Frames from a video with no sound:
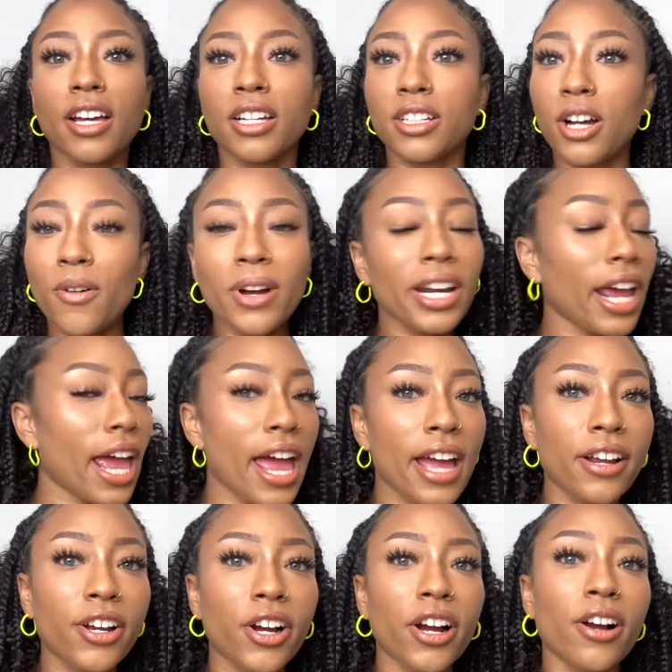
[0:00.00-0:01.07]
go on
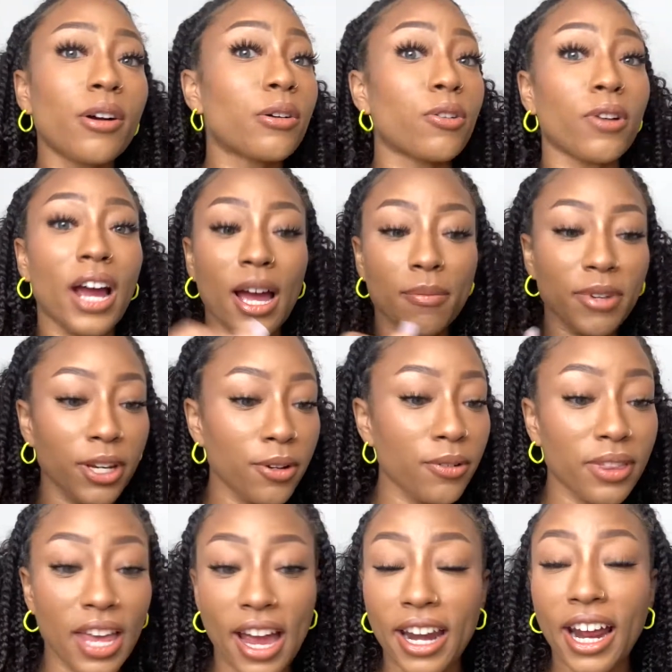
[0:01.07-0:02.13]
ahead, girl, grab you
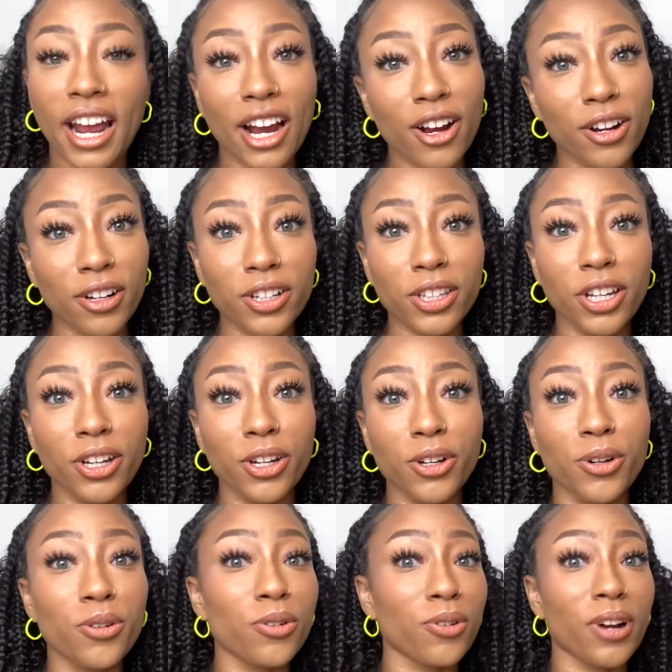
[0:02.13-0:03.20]
that hair
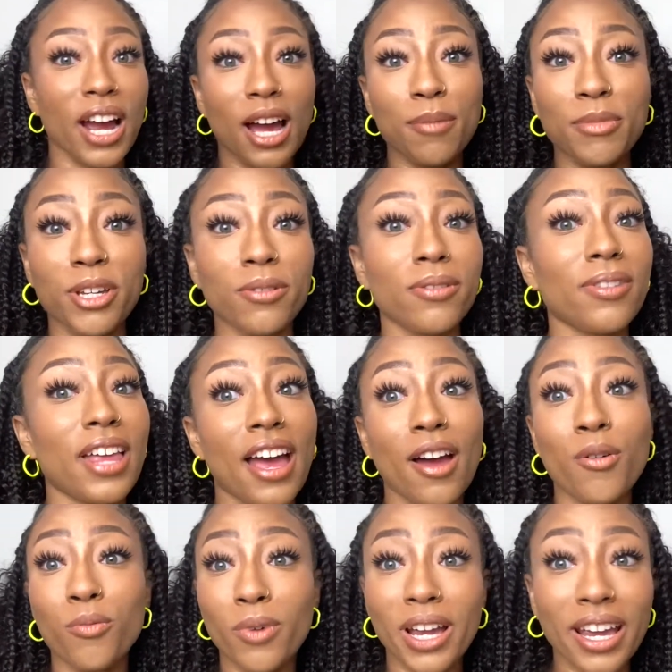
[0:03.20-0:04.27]
glue, grab you
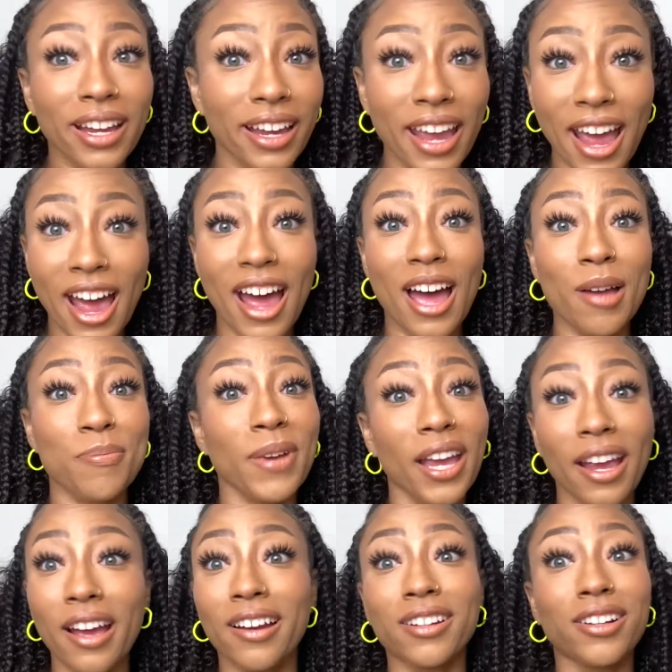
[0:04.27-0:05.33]
that wig cap,
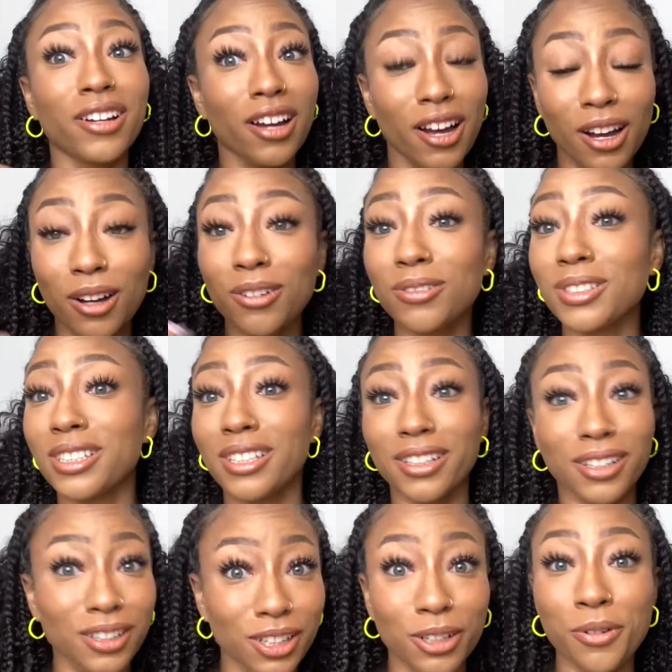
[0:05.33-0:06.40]
and go to
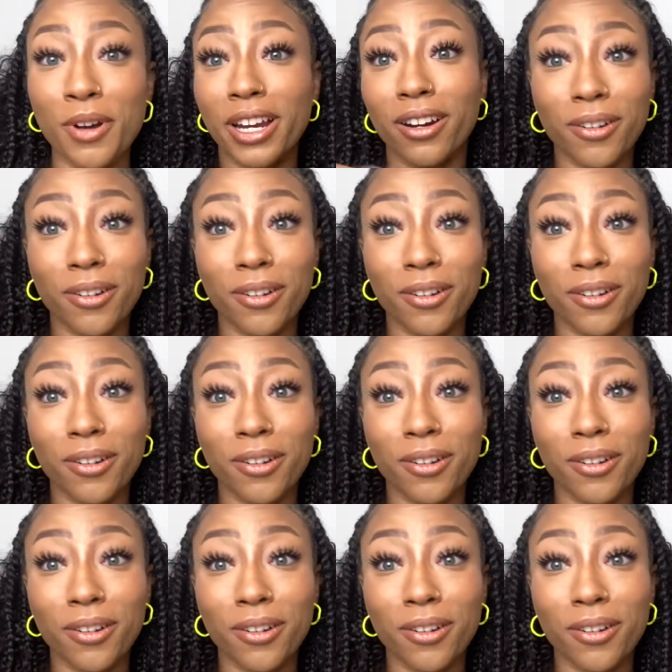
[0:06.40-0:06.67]
gluing.